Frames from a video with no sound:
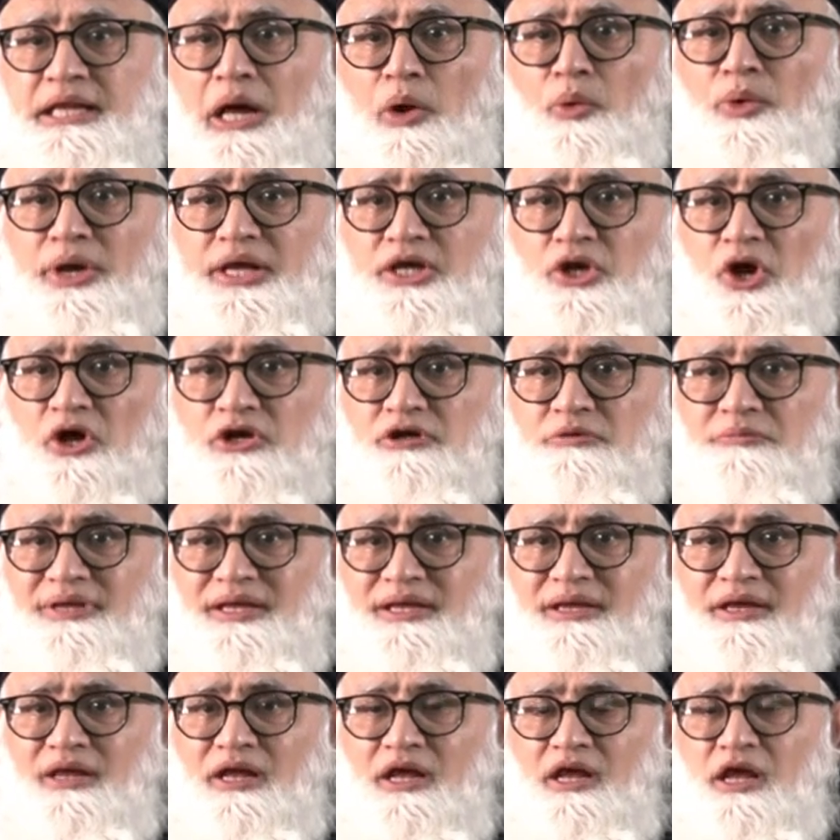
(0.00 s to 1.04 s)
our
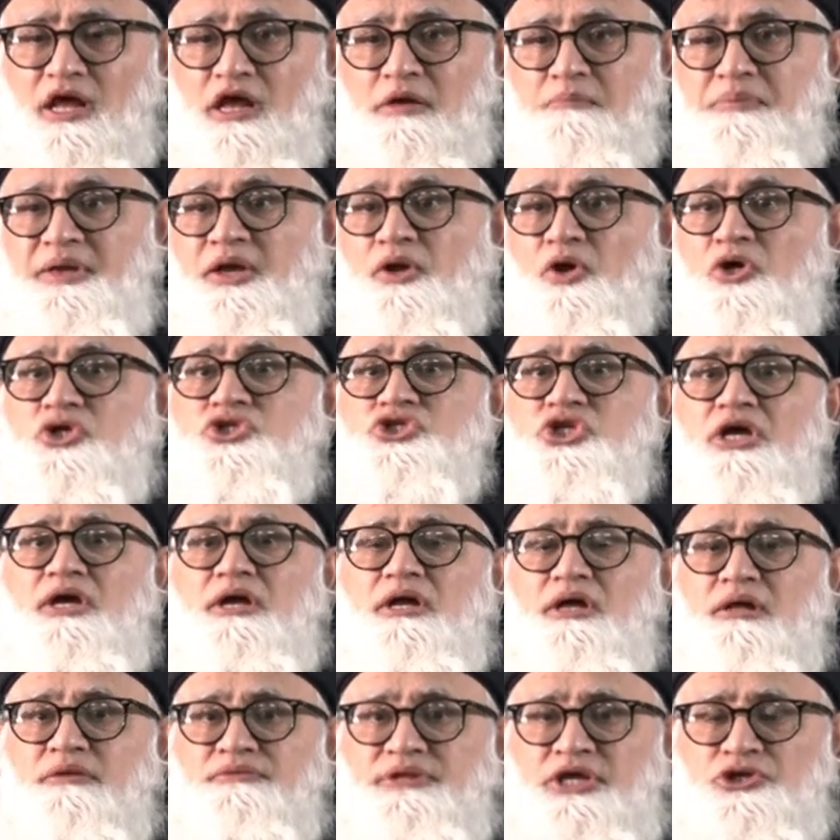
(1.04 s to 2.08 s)
economy because
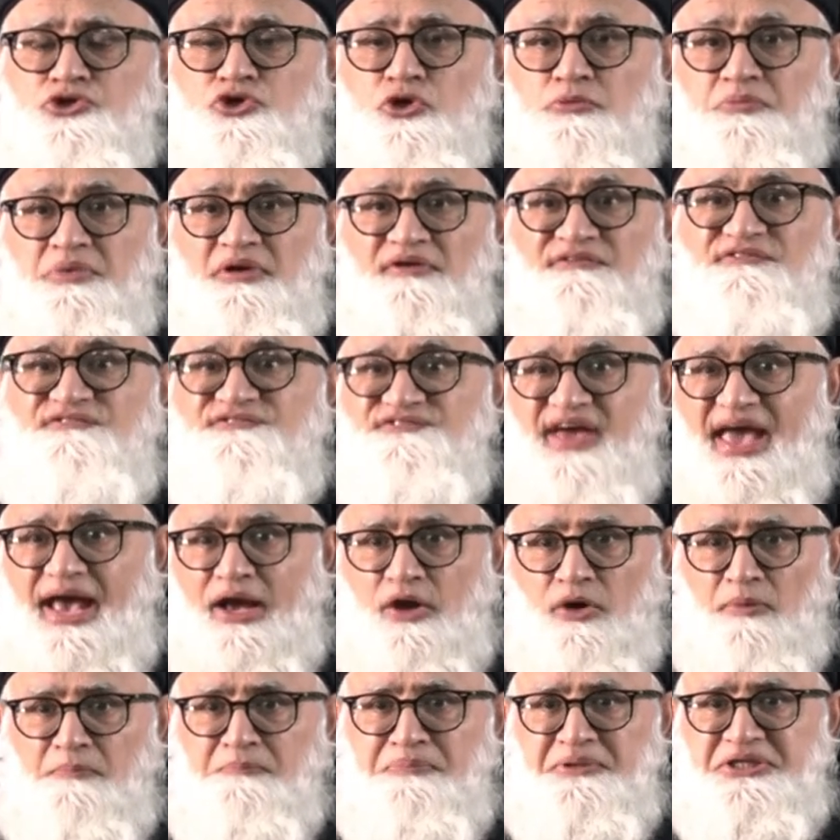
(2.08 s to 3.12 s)
there should be fair
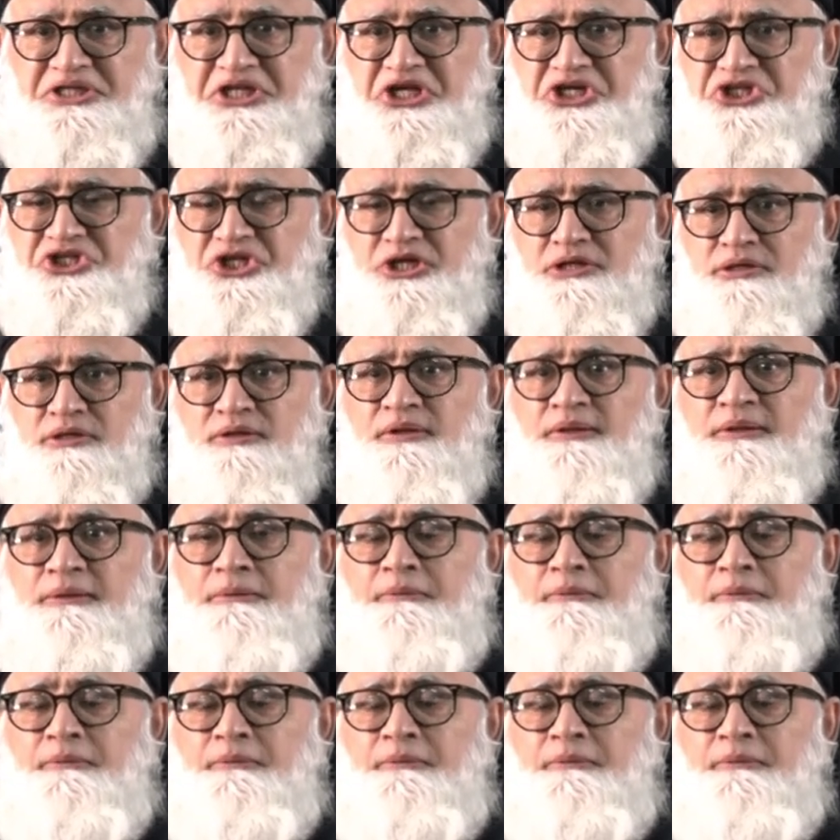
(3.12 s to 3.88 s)
competition.